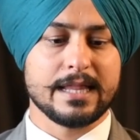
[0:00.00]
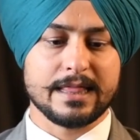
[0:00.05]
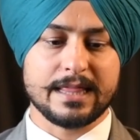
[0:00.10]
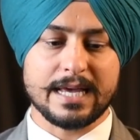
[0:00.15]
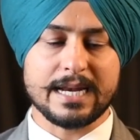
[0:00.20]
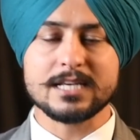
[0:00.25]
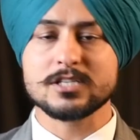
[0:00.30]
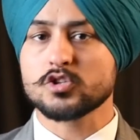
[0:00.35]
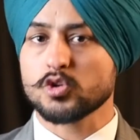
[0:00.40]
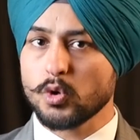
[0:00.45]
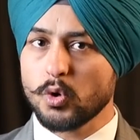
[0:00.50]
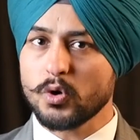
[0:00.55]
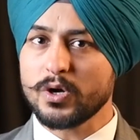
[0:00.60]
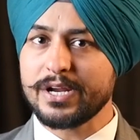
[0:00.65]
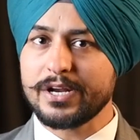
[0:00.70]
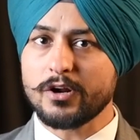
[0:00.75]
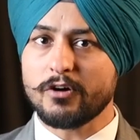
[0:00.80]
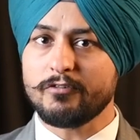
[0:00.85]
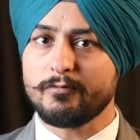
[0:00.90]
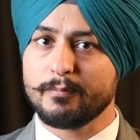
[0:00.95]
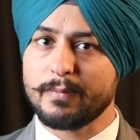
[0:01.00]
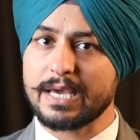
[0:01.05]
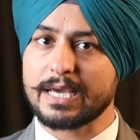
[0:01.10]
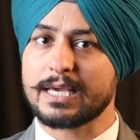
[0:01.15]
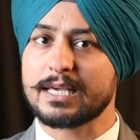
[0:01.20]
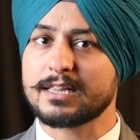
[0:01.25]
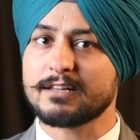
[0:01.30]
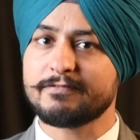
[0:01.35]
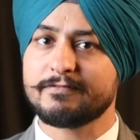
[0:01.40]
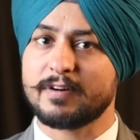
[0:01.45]
there is no need of
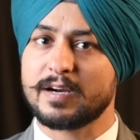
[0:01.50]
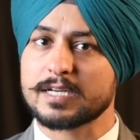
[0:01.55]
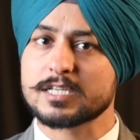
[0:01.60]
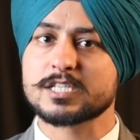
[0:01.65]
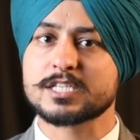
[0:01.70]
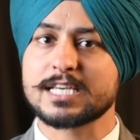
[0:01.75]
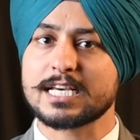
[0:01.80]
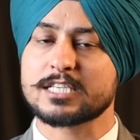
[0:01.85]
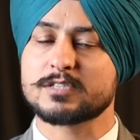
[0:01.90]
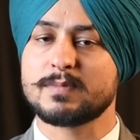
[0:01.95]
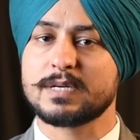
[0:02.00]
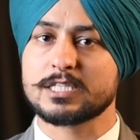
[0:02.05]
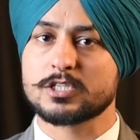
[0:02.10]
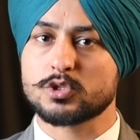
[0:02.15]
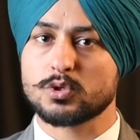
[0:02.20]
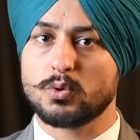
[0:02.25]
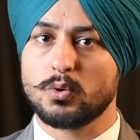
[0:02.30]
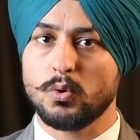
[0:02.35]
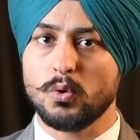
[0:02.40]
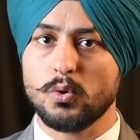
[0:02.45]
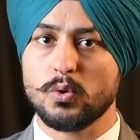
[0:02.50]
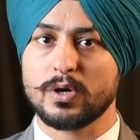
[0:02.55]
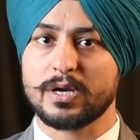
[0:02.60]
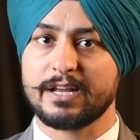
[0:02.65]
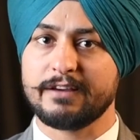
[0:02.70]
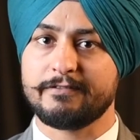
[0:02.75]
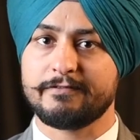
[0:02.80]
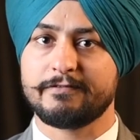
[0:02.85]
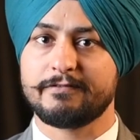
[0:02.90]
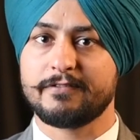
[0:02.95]
making the fund 6 months old
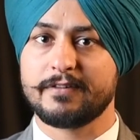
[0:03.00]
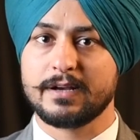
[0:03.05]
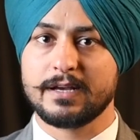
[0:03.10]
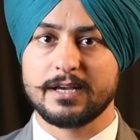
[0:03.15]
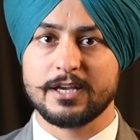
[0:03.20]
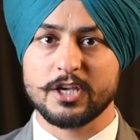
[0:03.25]
if